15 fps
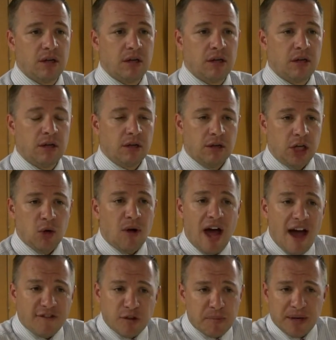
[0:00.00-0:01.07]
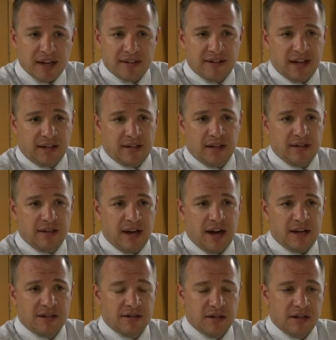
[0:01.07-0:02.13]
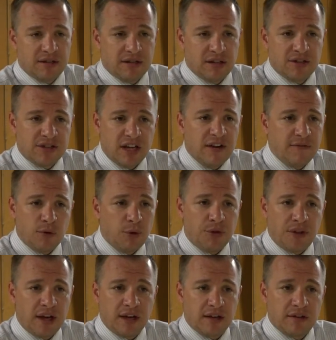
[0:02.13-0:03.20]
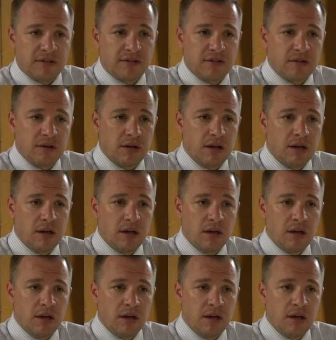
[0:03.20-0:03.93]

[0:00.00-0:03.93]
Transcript: Right. You don't have to be addicted right. to, to, to, mm-hmm. sinful things. Yeah. Right.